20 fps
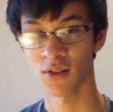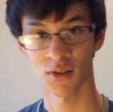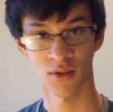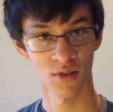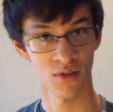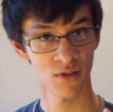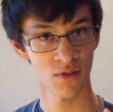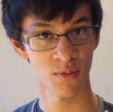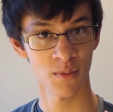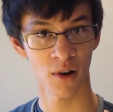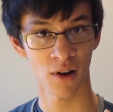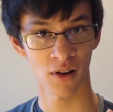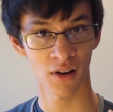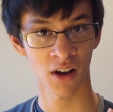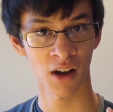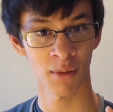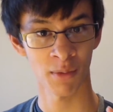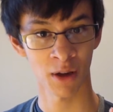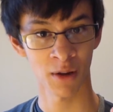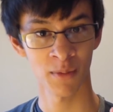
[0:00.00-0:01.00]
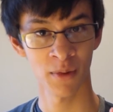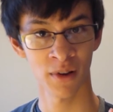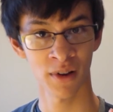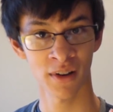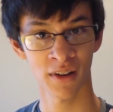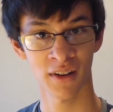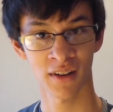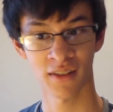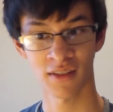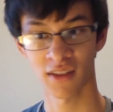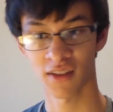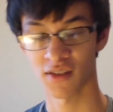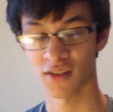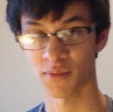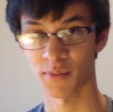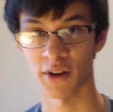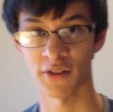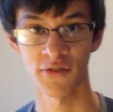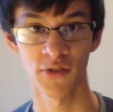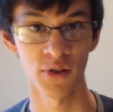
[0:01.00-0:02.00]
small comic book. This
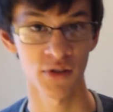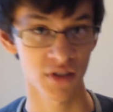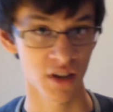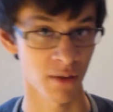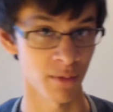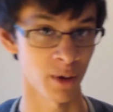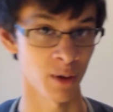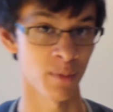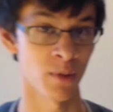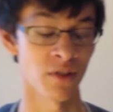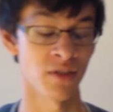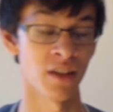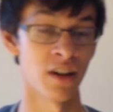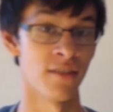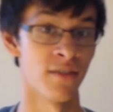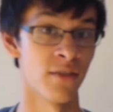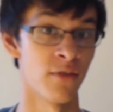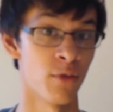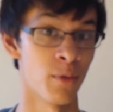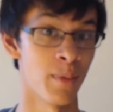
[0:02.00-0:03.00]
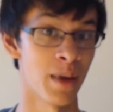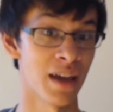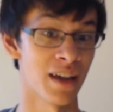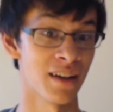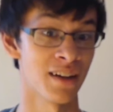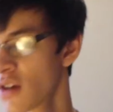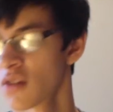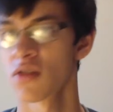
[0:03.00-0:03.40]
is my first comic book that I've ever made.